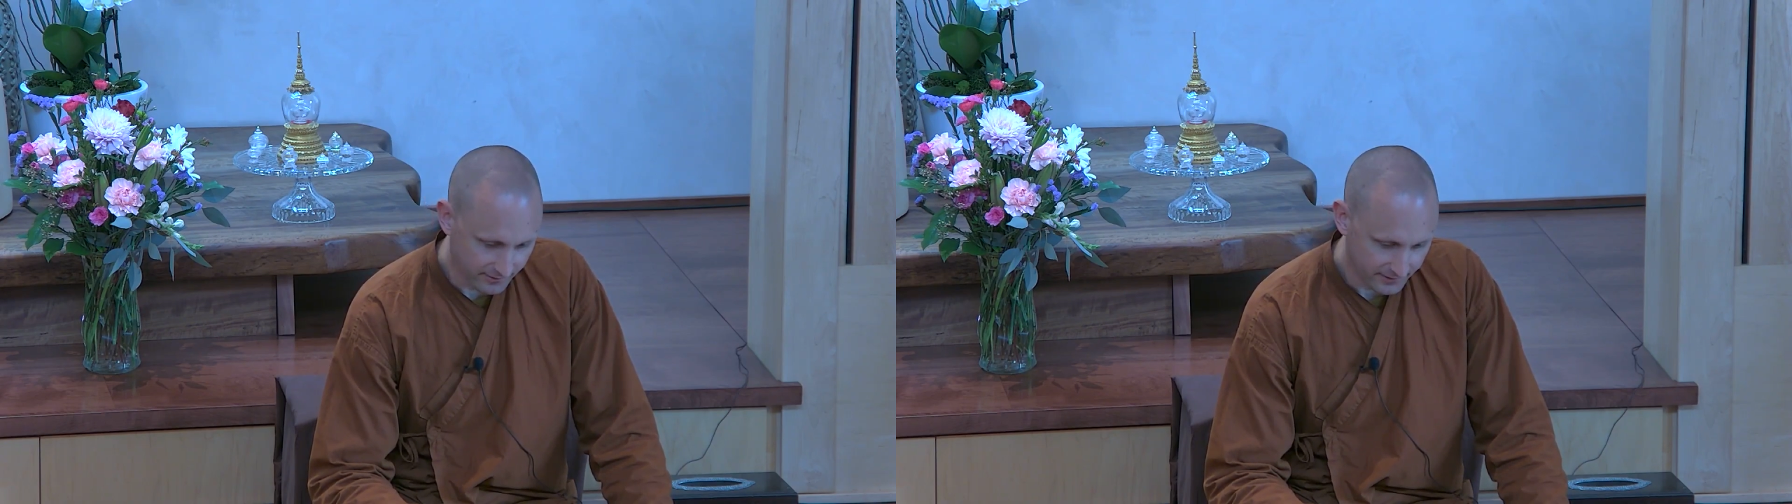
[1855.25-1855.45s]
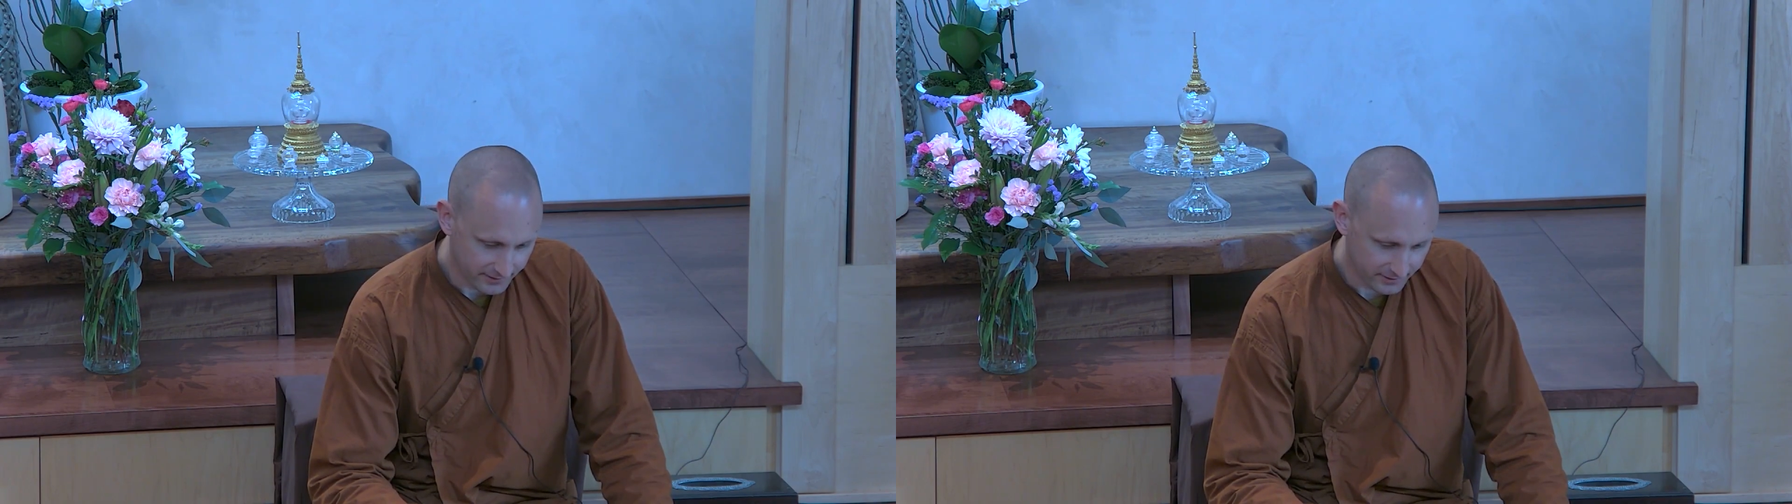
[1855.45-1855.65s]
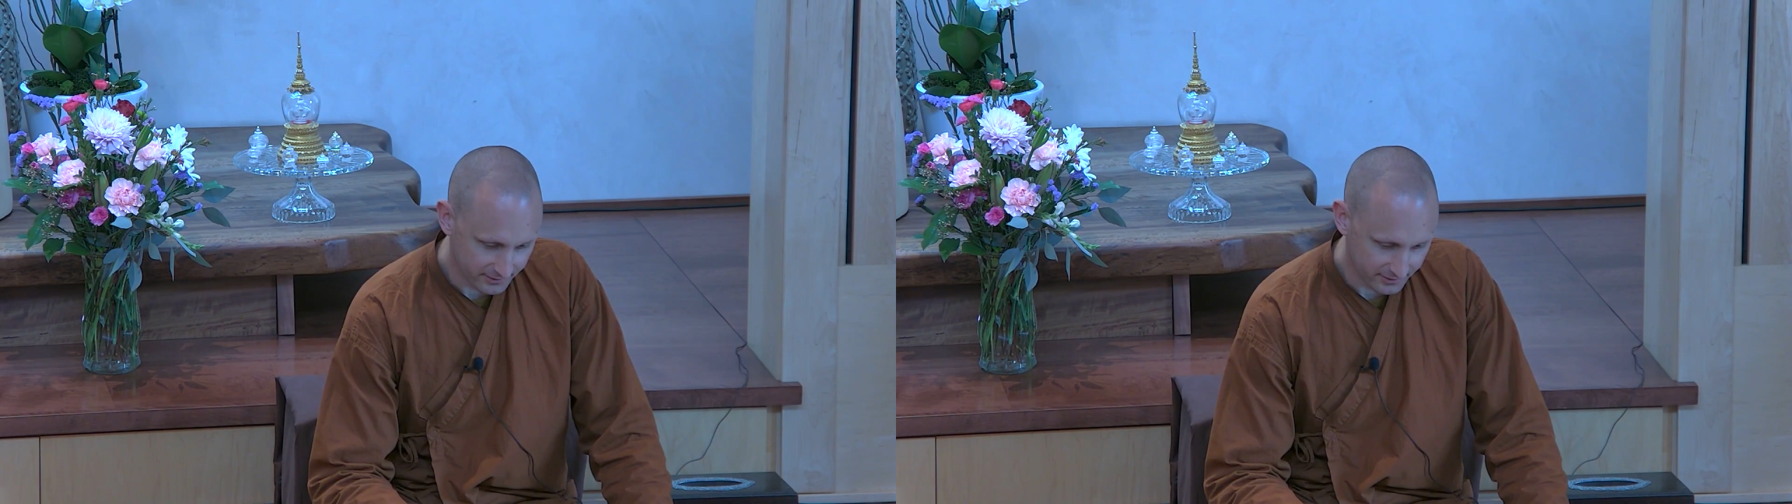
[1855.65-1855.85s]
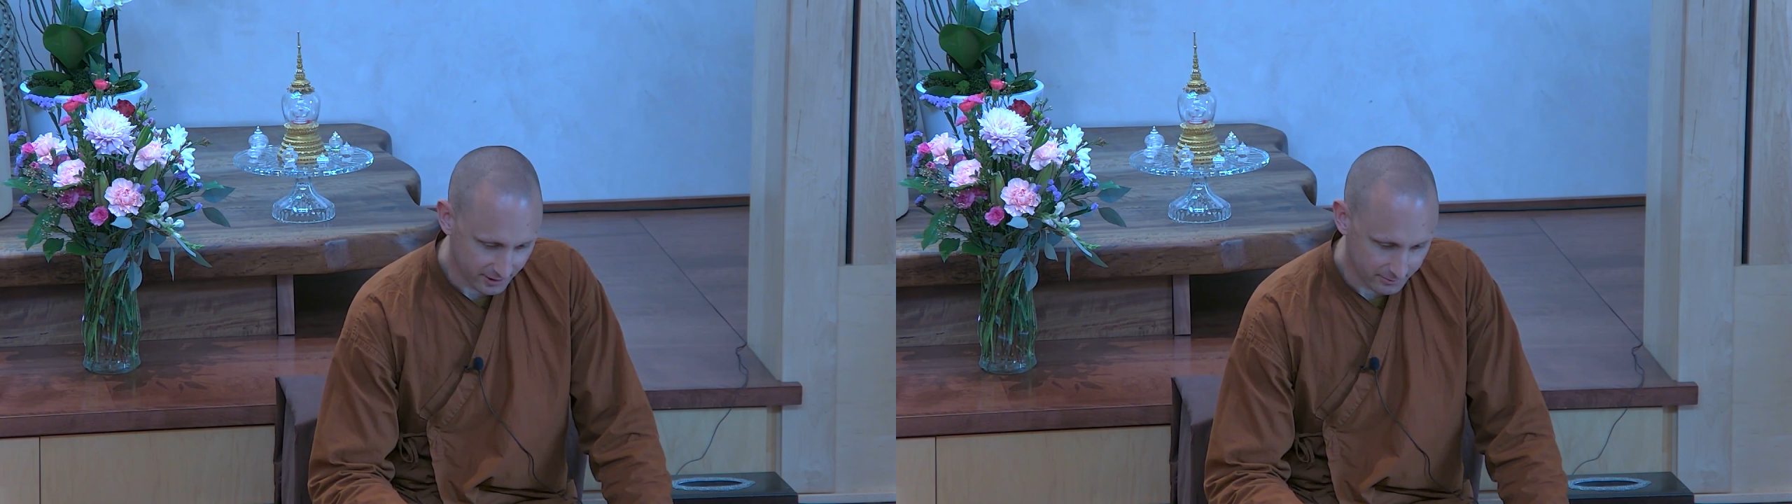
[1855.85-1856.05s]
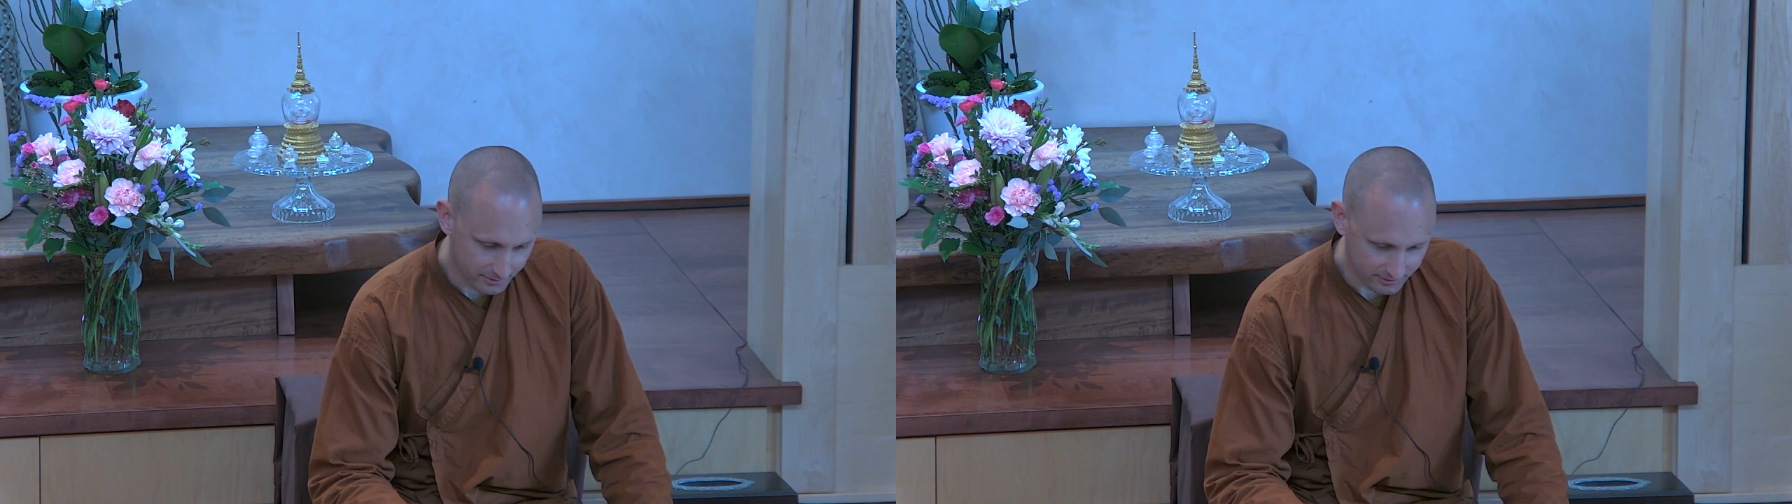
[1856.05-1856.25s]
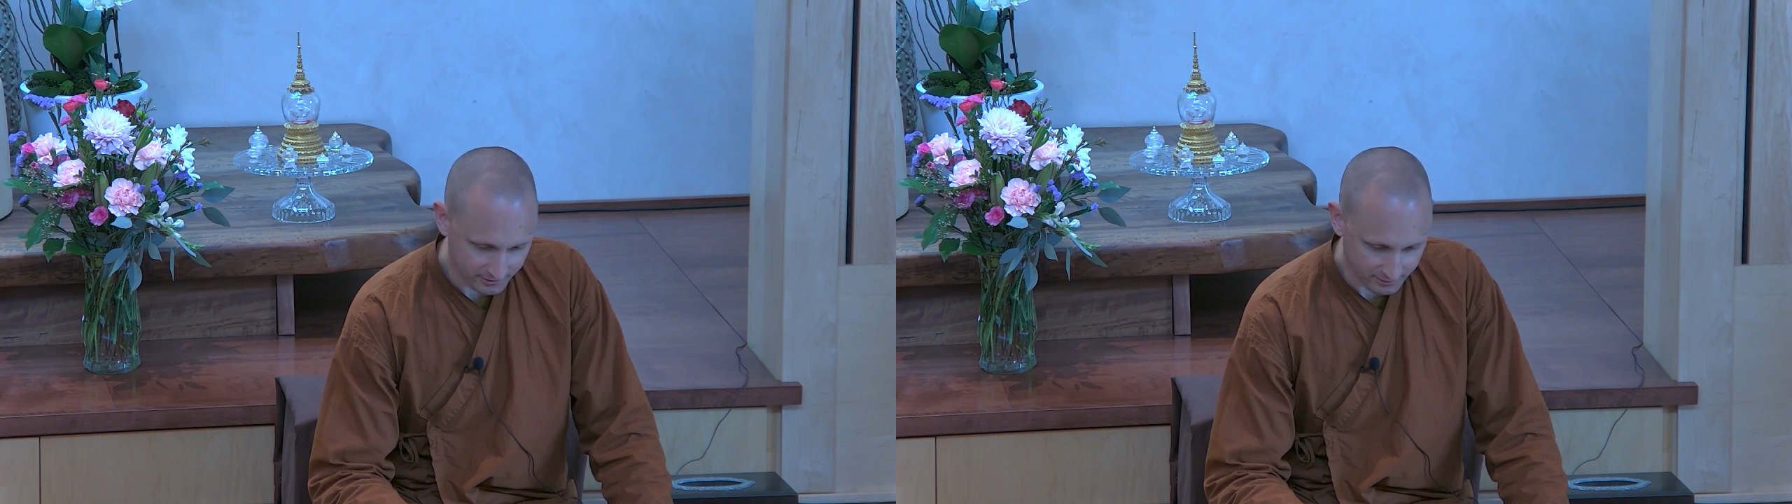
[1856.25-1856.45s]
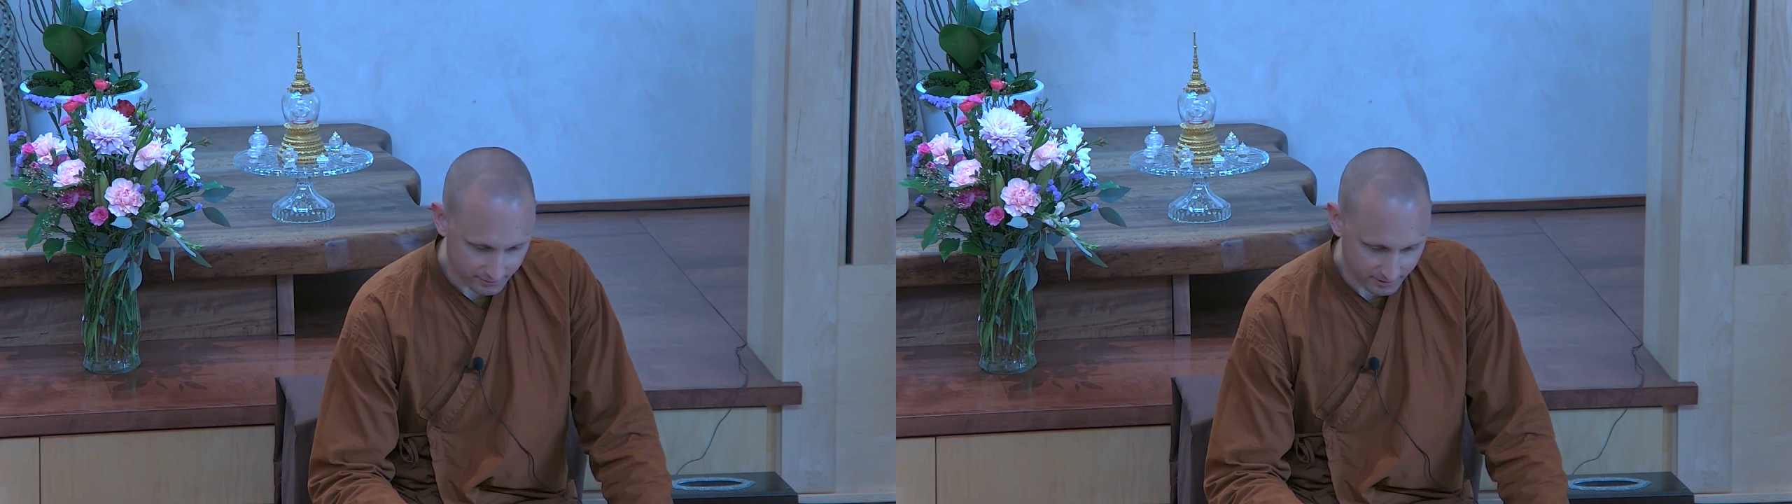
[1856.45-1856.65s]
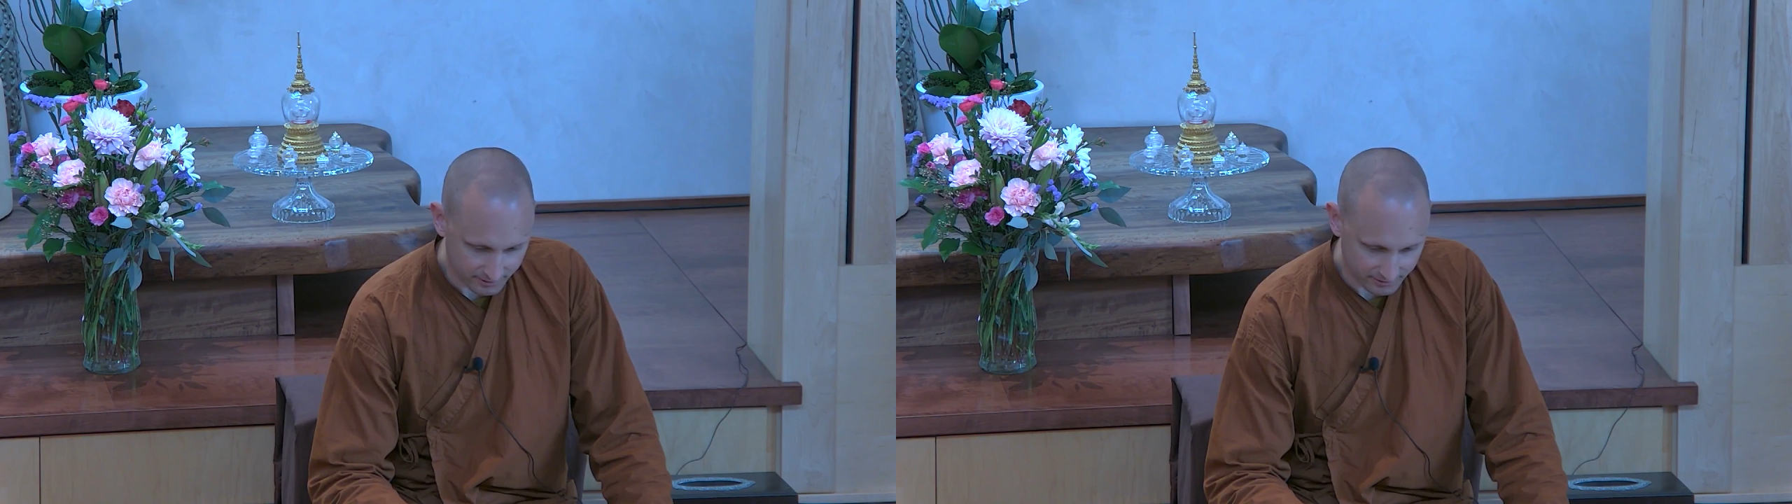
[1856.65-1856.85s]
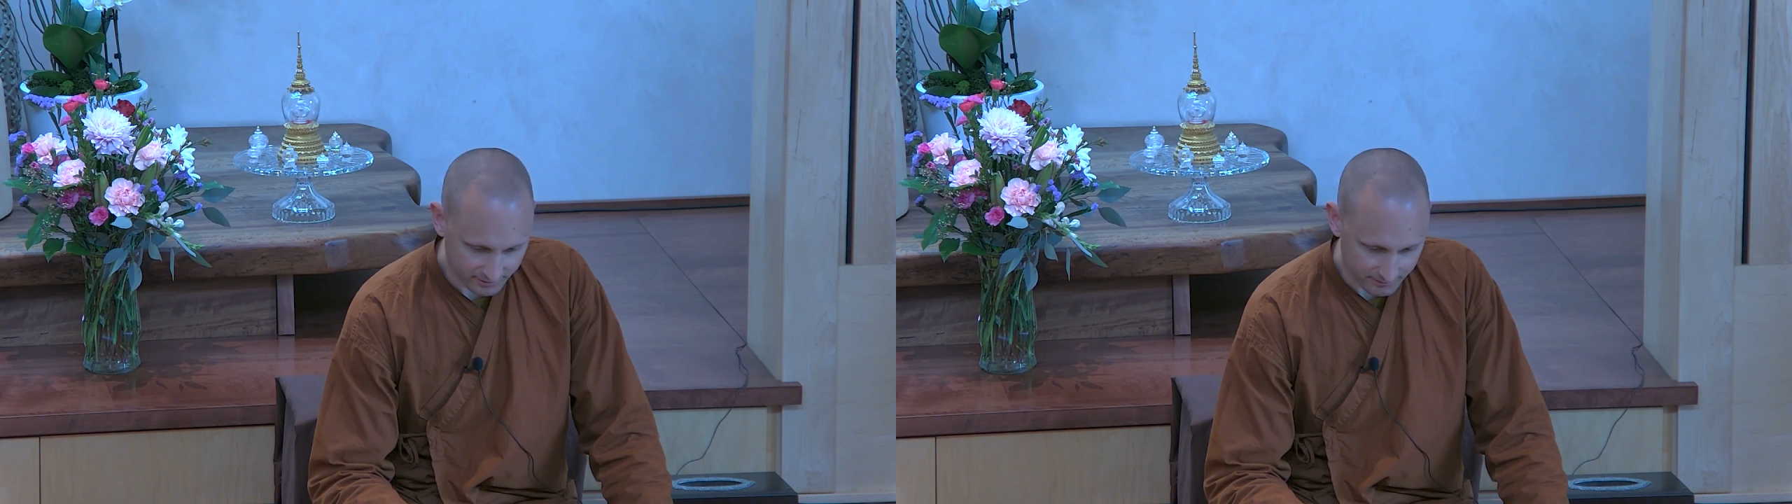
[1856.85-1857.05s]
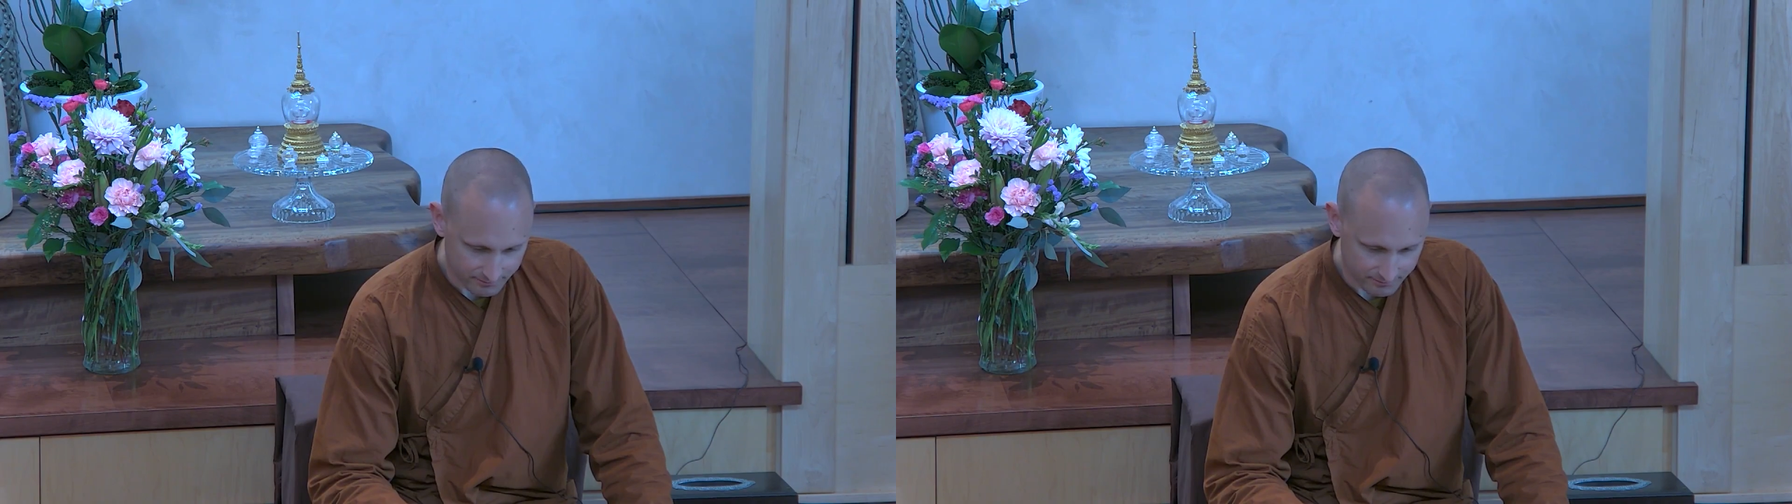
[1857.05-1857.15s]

He does not proceed rightly.